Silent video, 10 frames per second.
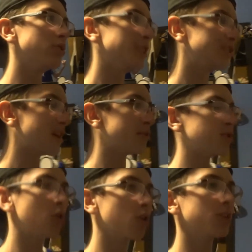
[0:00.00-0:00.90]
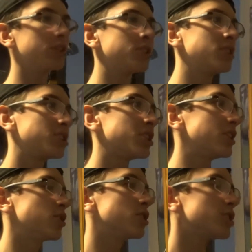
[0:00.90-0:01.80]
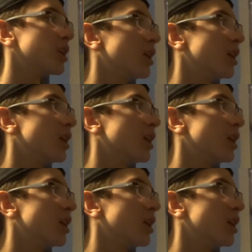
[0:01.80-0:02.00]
these famous artists, singers,